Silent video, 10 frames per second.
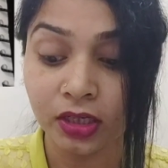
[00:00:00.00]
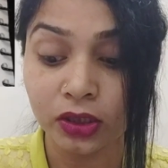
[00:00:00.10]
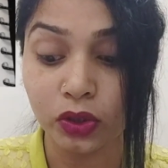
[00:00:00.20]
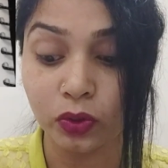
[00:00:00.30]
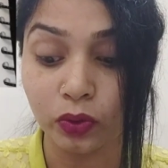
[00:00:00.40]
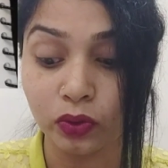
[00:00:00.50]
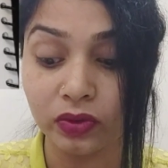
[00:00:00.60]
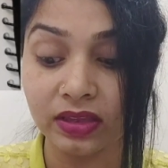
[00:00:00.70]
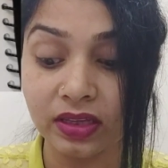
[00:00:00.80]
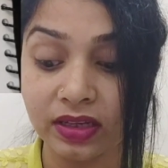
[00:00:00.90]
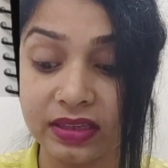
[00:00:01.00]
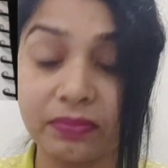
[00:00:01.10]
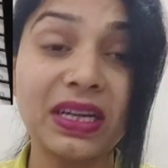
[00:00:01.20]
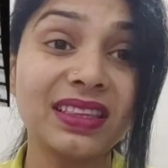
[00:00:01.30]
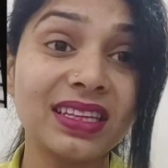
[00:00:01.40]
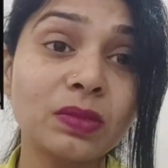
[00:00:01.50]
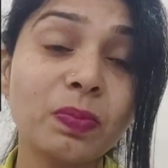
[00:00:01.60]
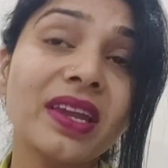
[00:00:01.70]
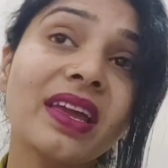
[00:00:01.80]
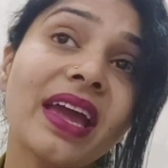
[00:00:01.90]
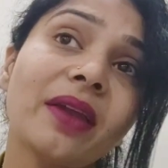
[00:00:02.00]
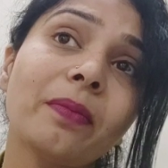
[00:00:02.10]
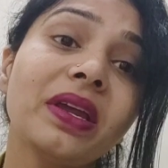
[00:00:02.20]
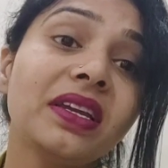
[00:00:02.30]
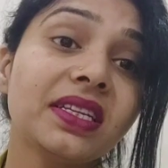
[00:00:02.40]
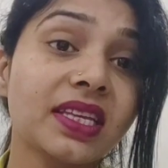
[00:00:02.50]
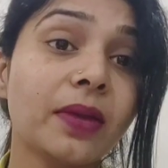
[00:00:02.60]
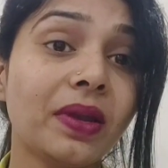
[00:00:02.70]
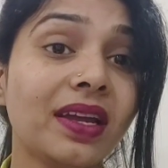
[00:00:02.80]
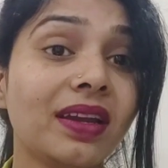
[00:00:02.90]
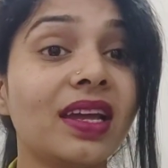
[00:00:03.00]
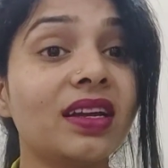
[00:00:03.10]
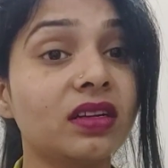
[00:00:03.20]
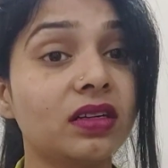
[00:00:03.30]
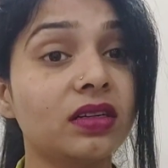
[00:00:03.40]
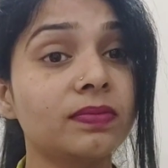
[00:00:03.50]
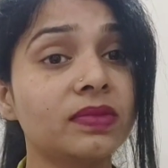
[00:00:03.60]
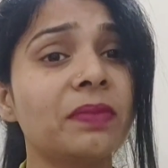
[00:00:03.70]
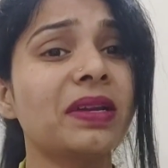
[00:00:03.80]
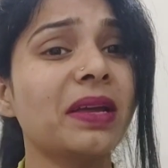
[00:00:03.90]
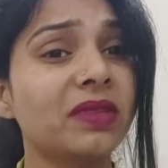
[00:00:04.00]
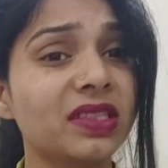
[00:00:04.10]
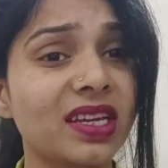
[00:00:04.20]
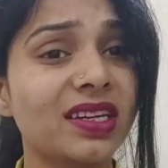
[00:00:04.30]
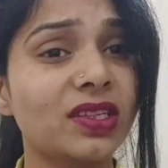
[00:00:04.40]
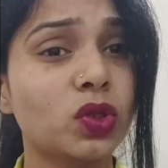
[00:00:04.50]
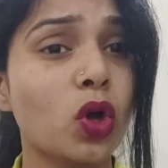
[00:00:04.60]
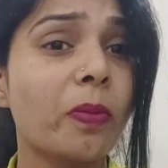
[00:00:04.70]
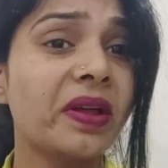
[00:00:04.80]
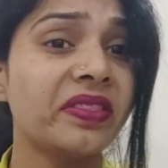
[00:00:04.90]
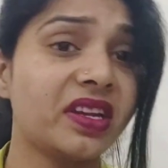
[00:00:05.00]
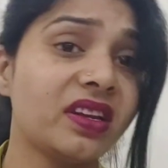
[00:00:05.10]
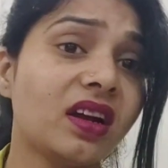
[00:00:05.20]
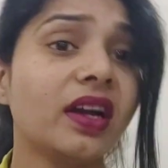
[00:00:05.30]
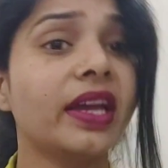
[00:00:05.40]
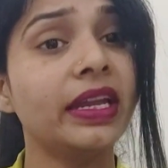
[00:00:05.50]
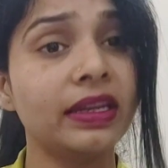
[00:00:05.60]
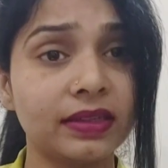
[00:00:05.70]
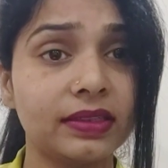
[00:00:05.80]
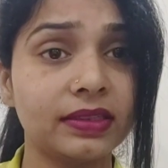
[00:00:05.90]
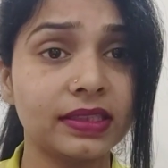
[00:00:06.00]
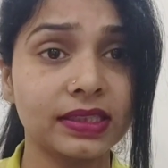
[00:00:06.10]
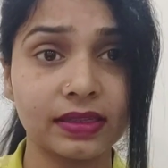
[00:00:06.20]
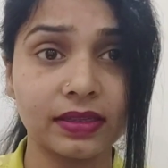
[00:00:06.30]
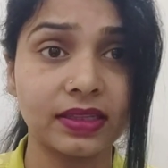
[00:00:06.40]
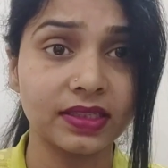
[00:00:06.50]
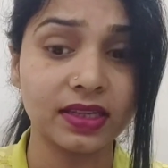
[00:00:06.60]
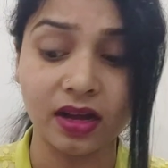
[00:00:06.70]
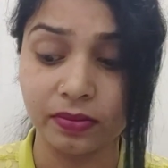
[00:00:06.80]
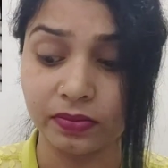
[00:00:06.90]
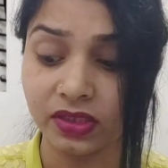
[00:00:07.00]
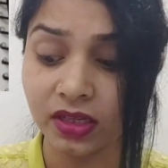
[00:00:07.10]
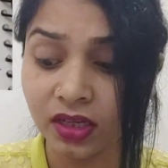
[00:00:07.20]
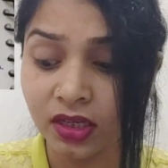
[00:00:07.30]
So but this pain can be disabling, like sometimes this gets stopped and then again this comes.